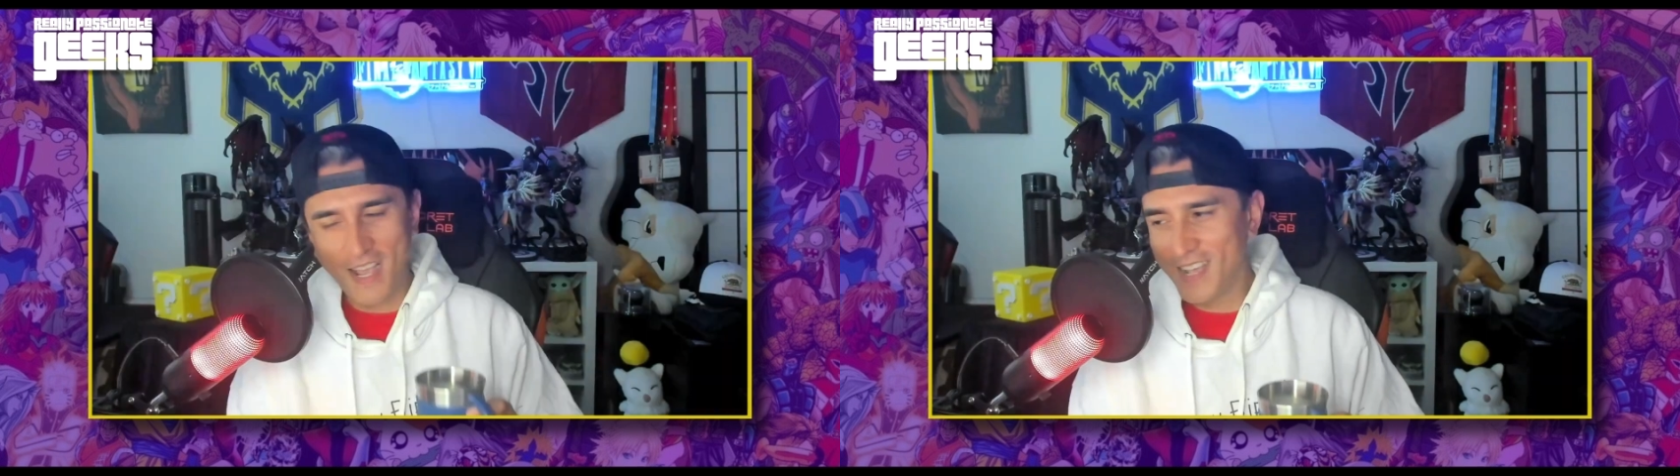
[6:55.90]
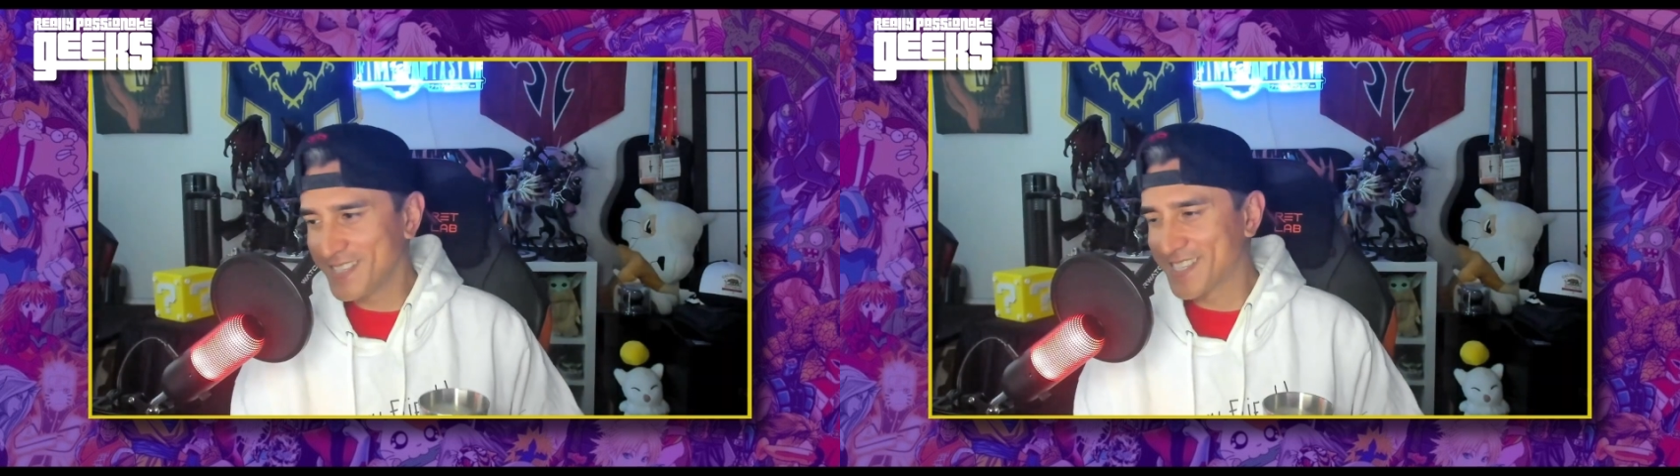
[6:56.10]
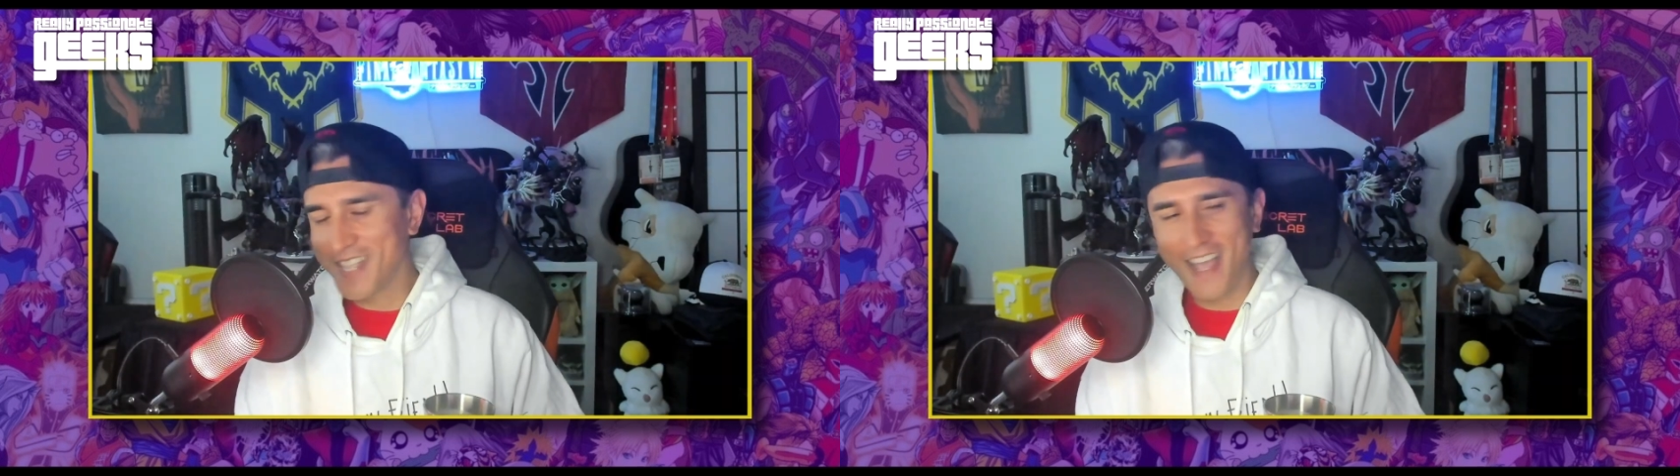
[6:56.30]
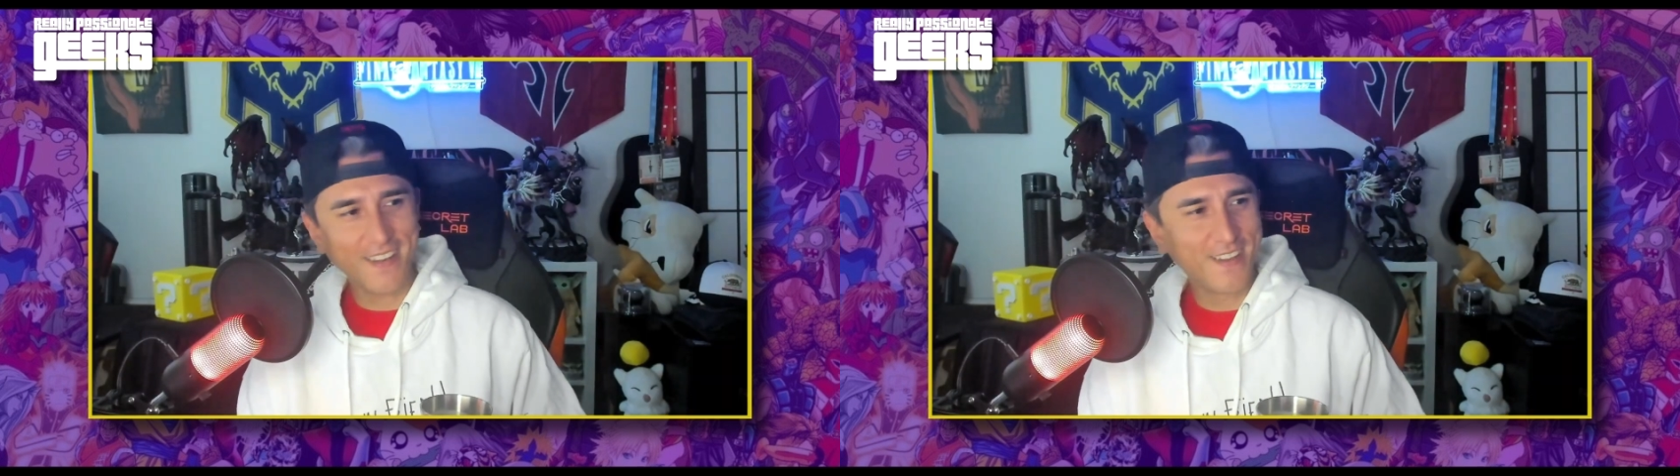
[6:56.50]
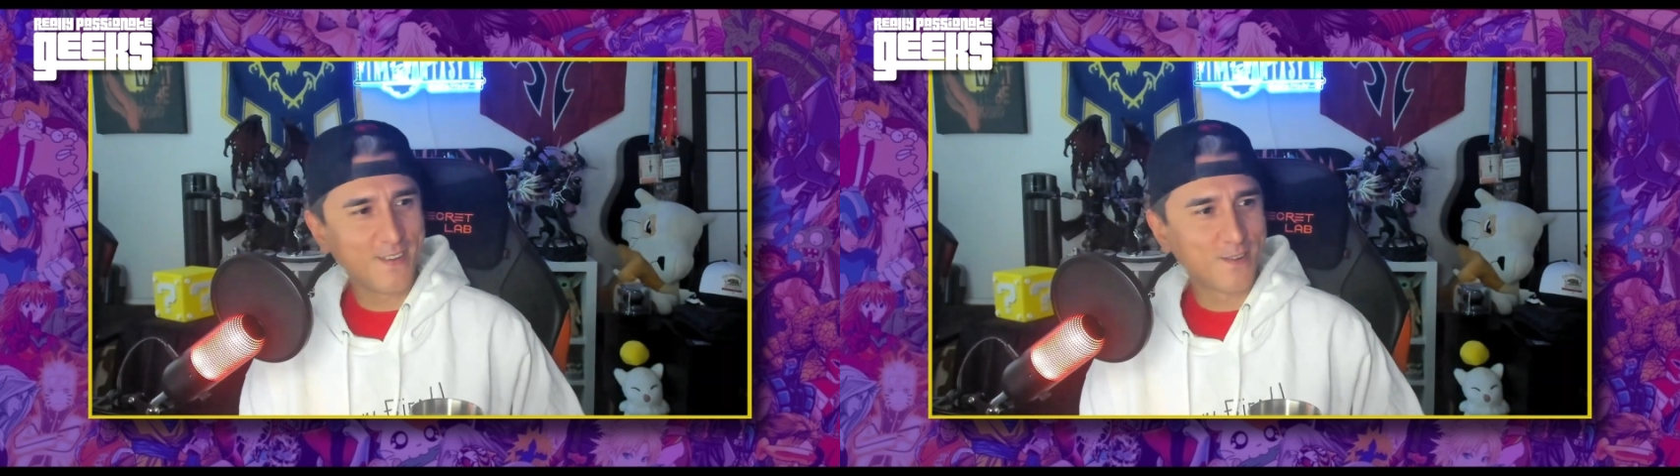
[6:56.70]
Oh, it's not
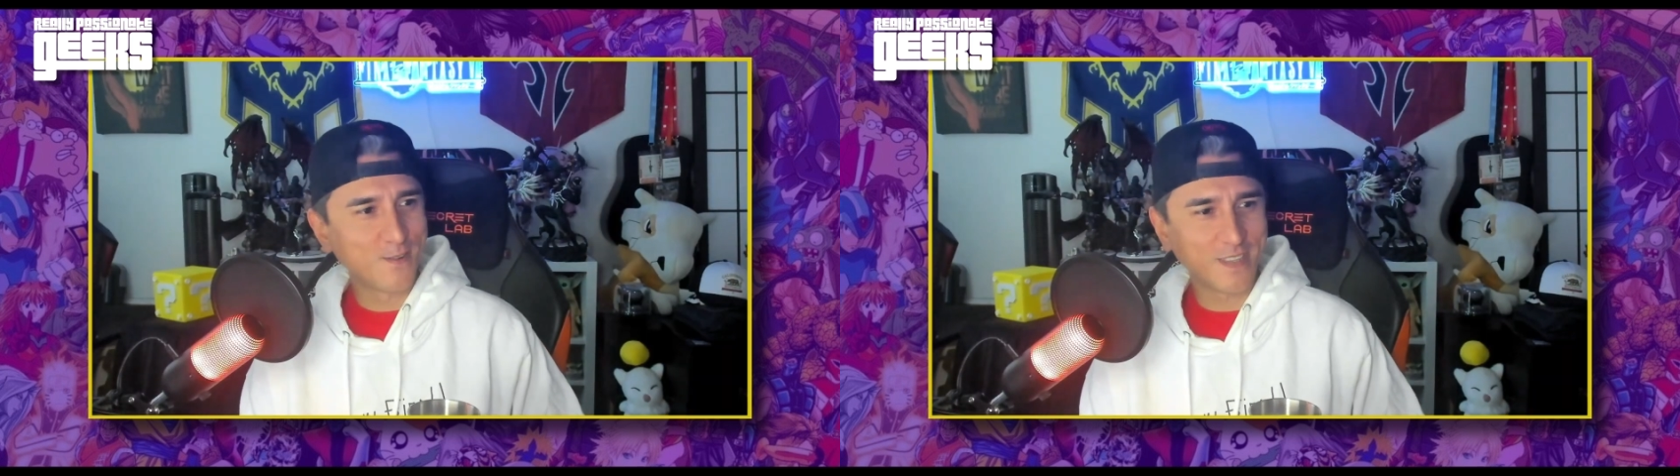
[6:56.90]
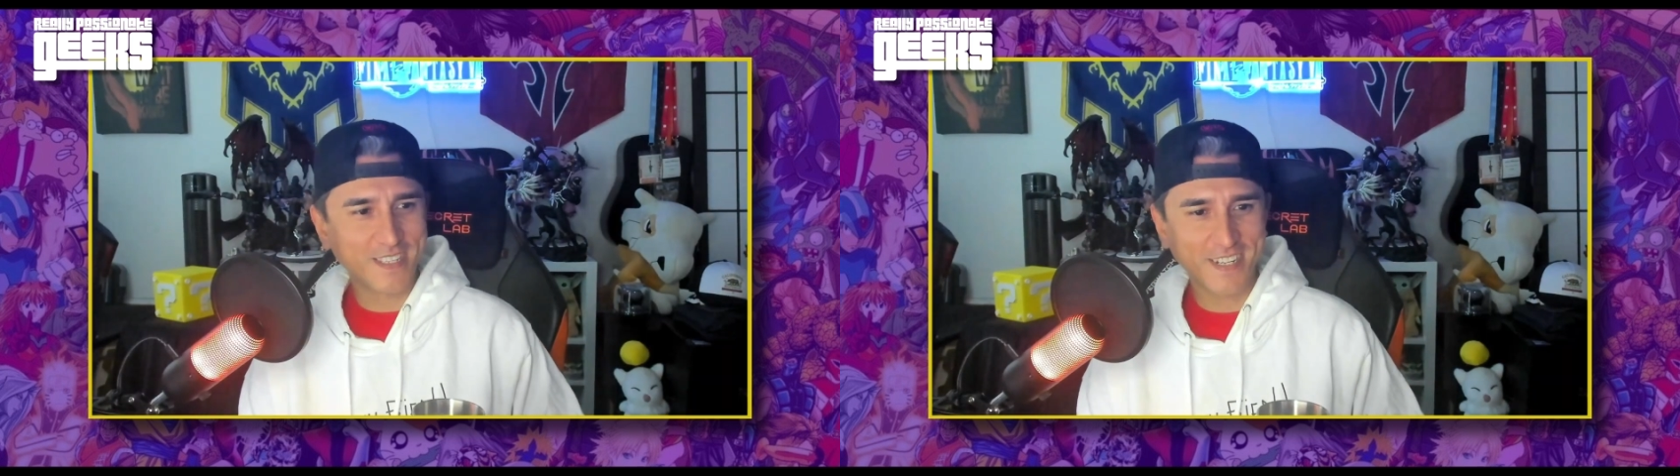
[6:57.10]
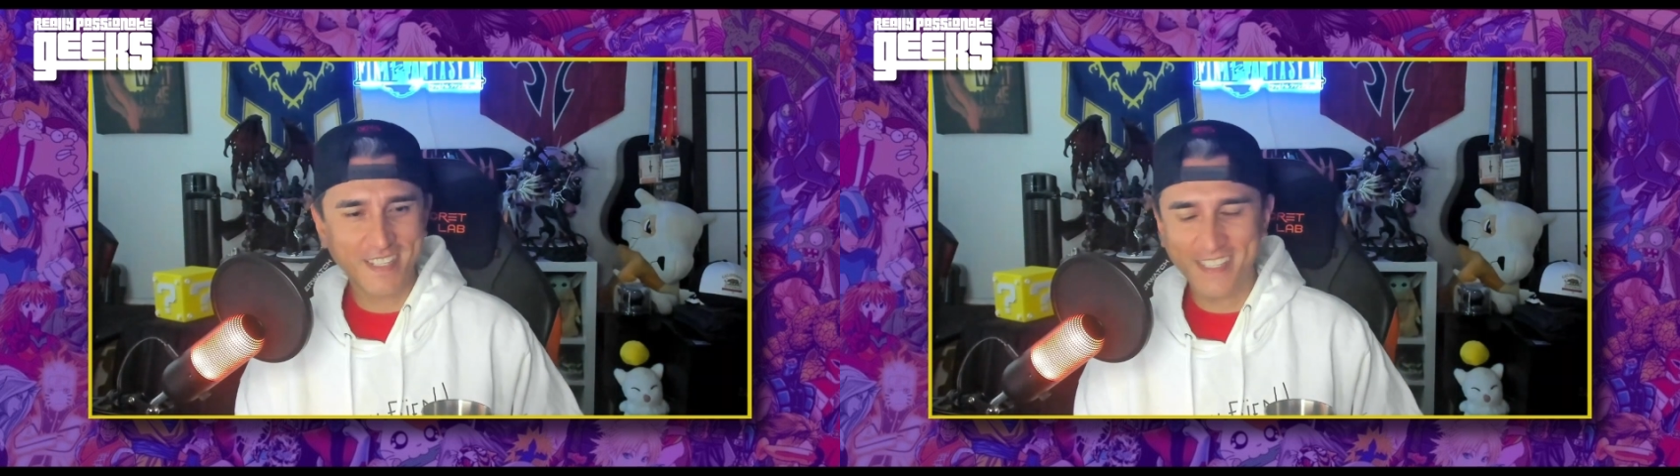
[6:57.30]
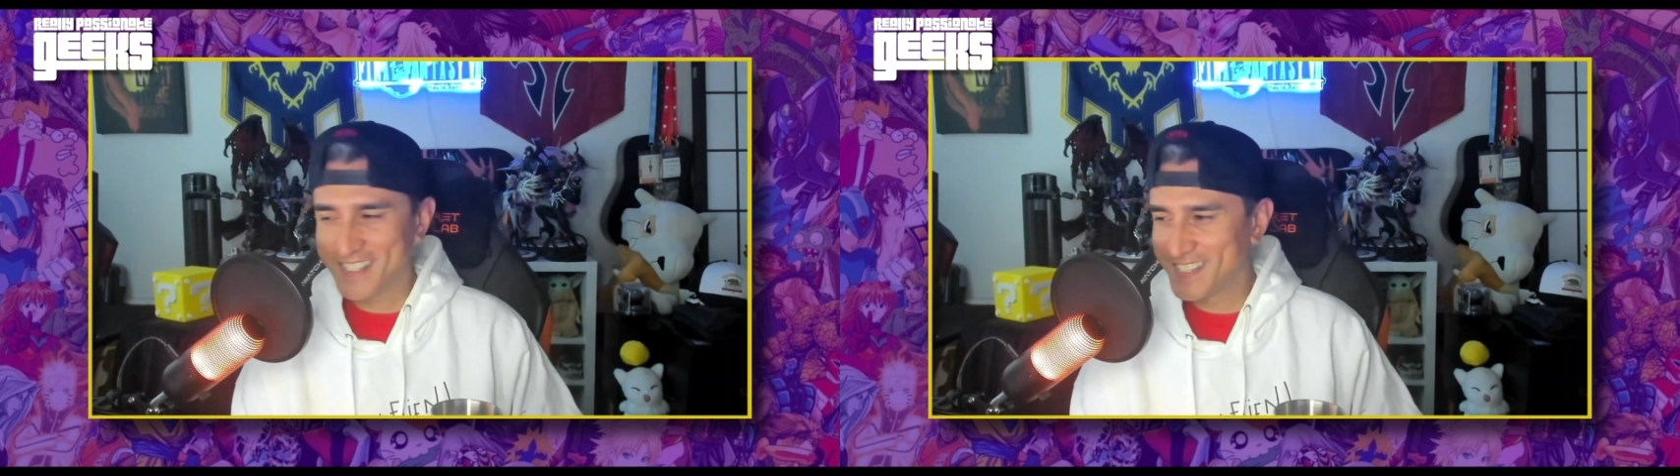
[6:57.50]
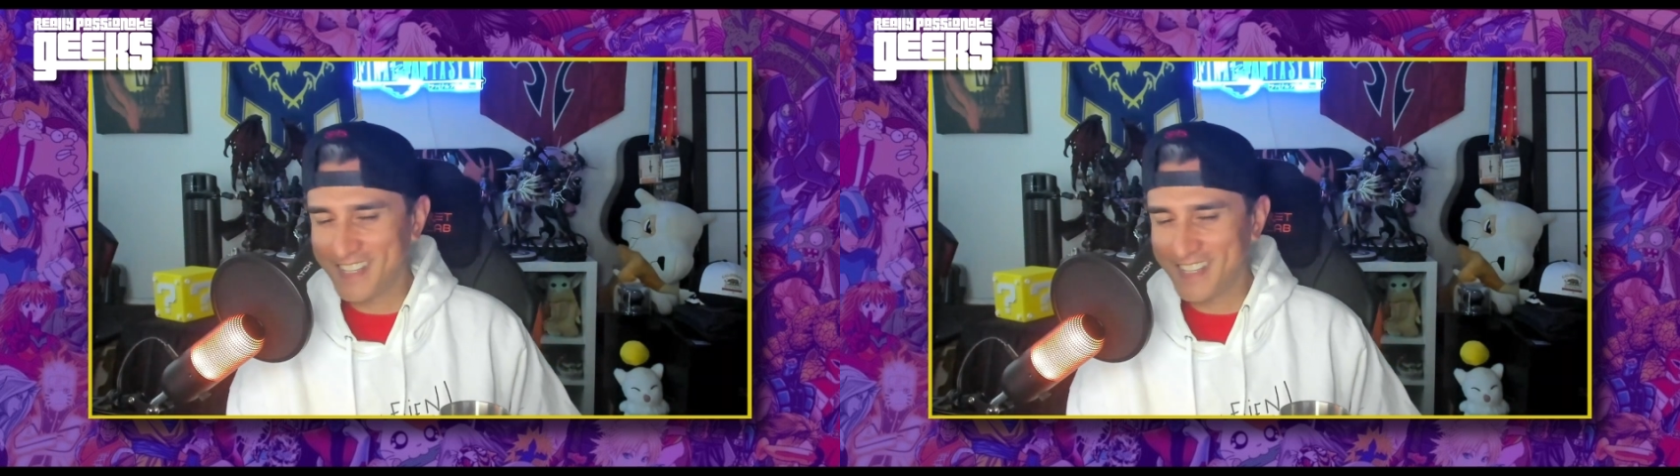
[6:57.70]
new. It's just